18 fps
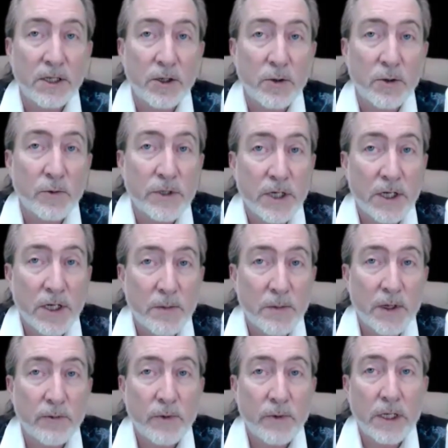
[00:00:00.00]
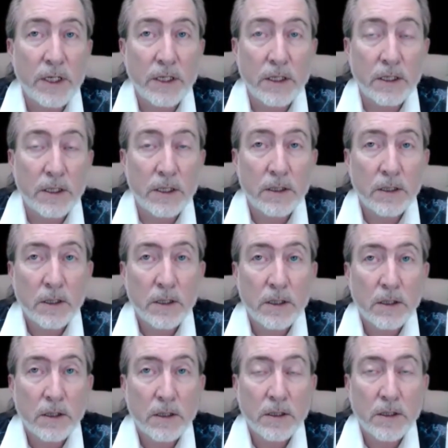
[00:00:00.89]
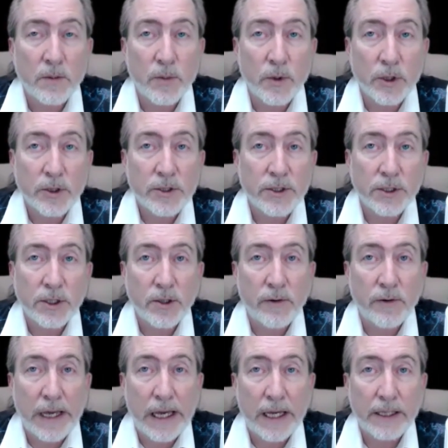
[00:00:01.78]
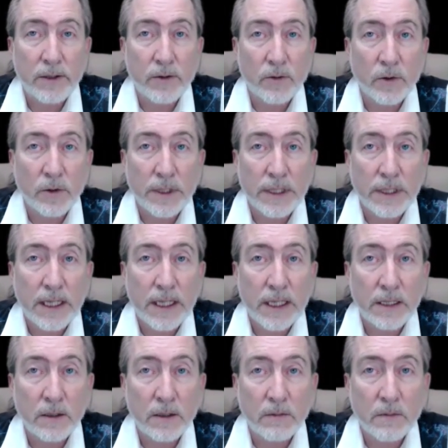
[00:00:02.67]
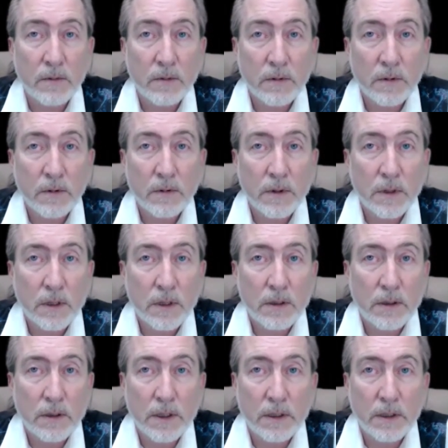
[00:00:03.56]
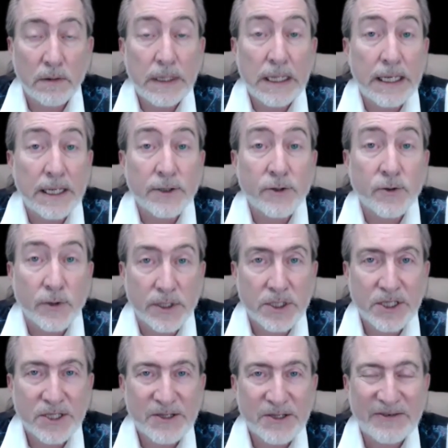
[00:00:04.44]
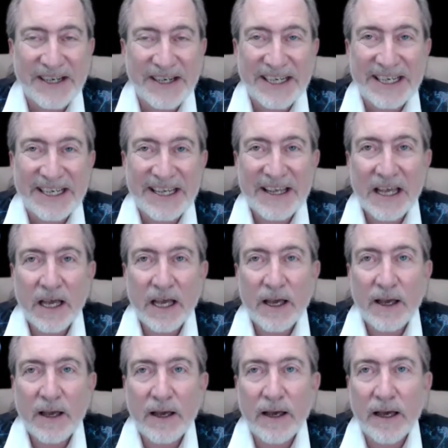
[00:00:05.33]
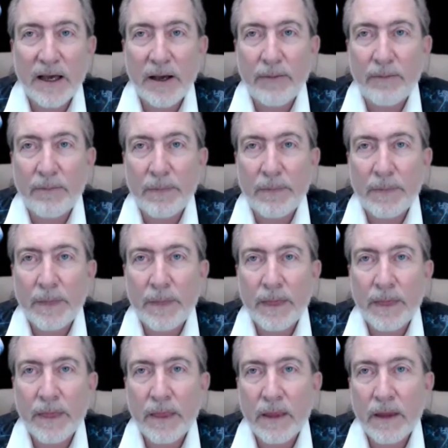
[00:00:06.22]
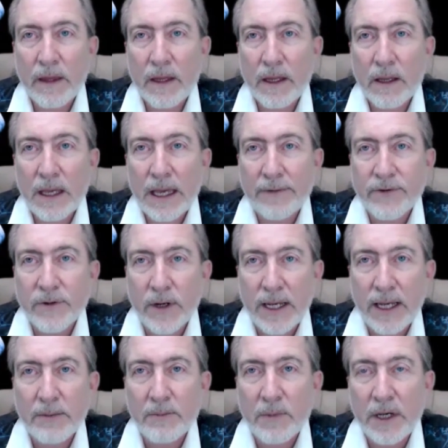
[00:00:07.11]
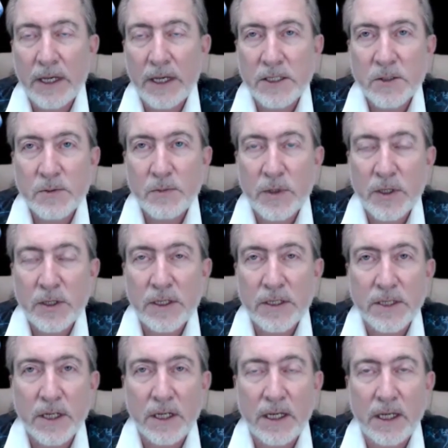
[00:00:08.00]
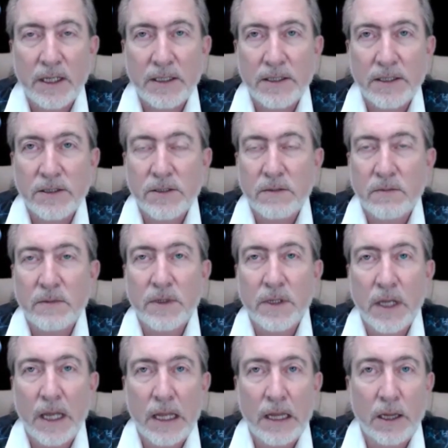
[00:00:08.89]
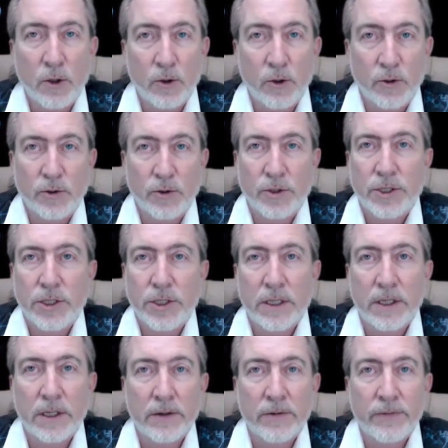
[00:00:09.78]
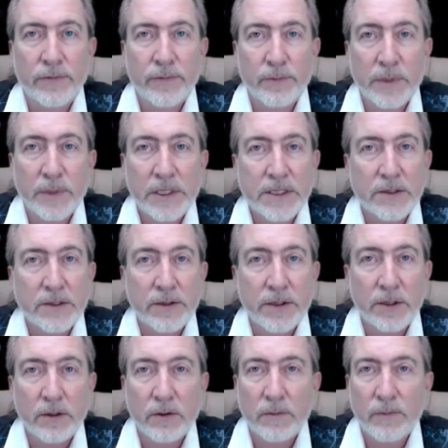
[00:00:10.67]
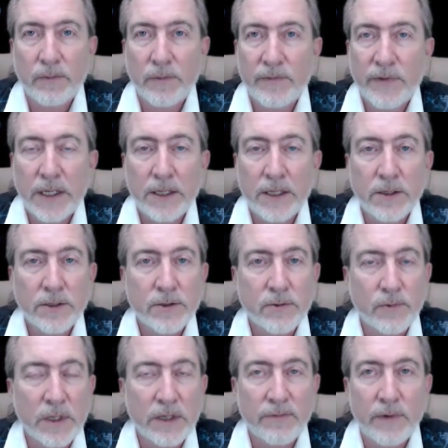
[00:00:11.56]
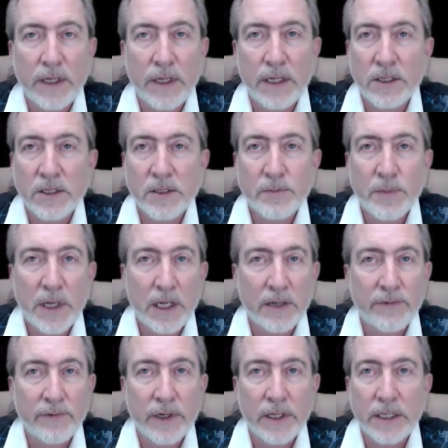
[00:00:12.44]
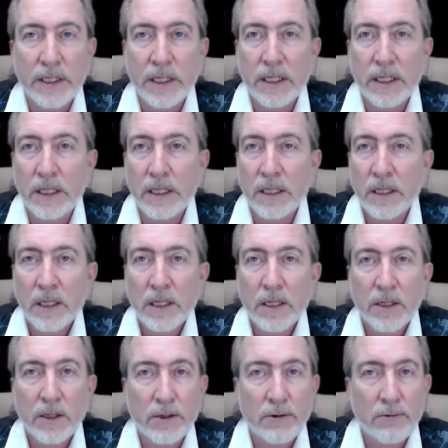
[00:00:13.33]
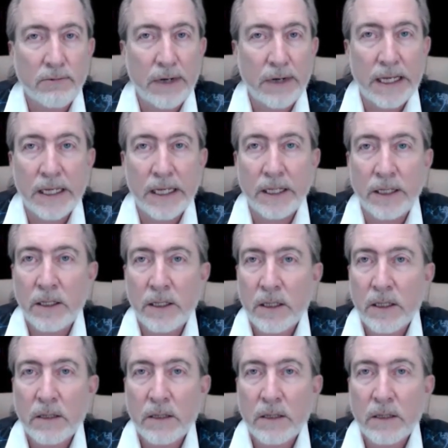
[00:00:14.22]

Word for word: You know, you were talking about reading the the books that you had in order to gain the the entrance, right? Um, after I had my experience, I got this deluge of material, Vedas, Rig Vedas, Bhagavad Gita, Quran,